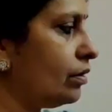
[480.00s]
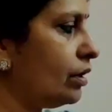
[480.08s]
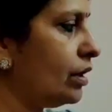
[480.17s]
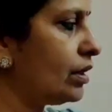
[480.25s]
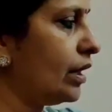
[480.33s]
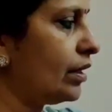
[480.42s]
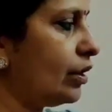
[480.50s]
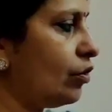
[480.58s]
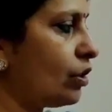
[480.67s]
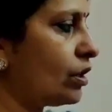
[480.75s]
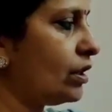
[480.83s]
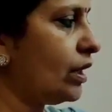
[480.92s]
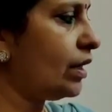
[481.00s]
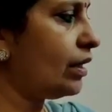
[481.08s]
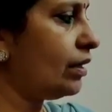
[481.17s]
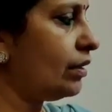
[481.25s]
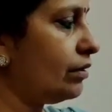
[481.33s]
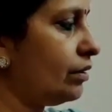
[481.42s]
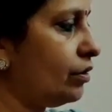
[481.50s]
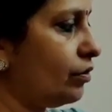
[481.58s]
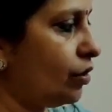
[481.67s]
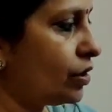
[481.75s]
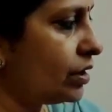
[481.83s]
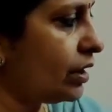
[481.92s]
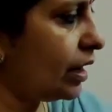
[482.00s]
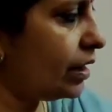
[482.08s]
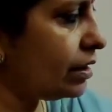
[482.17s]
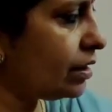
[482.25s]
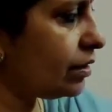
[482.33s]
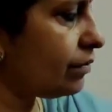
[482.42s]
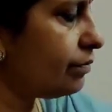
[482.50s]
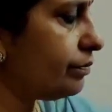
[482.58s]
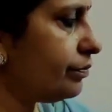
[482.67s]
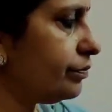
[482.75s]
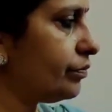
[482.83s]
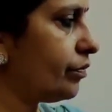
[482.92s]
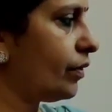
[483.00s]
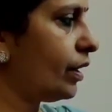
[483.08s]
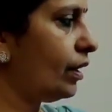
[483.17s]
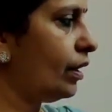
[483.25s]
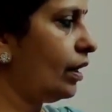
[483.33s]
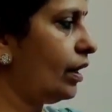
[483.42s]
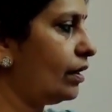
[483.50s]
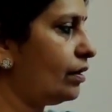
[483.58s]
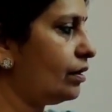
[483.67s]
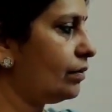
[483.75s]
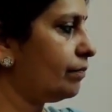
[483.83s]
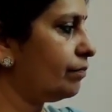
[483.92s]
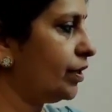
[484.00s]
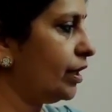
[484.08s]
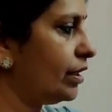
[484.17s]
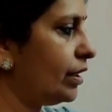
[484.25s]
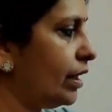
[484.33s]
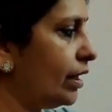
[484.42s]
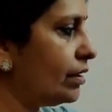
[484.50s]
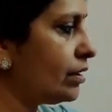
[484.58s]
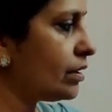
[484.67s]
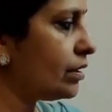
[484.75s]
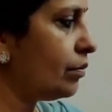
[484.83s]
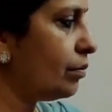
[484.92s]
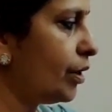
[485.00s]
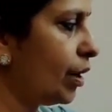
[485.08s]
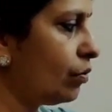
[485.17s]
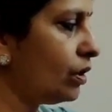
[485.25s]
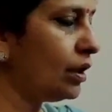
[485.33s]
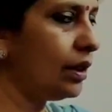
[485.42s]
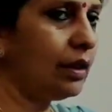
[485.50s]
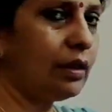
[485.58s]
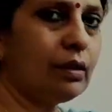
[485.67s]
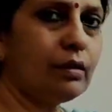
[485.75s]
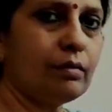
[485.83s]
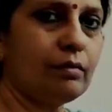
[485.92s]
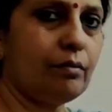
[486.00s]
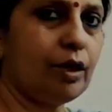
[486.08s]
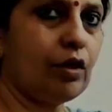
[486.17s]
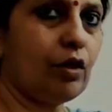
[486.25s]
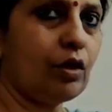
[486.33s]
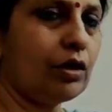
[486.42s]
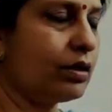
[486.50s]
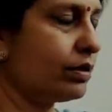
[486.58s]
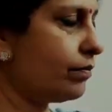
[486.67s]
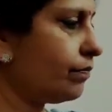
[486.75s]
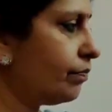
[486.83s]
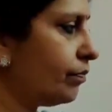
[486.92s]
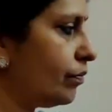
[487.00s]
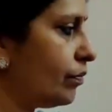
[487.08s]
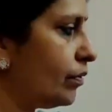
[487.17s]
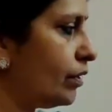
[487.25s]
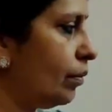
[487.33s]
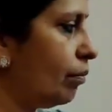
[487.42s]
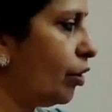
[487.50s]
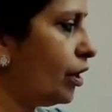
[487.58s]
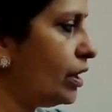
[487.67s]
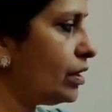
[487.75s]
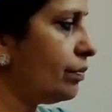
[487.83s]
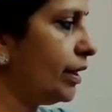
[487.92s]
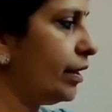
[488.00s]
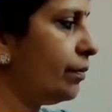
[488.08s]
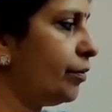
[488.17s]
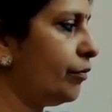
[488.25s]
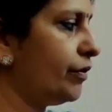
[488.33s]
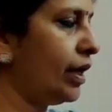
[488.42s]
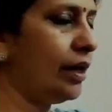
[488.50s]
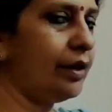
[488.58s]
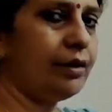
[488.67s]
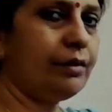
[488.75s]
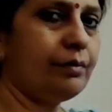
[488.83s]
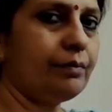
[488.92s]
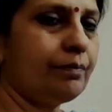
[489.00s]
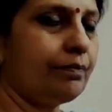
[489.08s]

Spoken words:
is getting oxidized and it gains brown color because the body is made up of iron,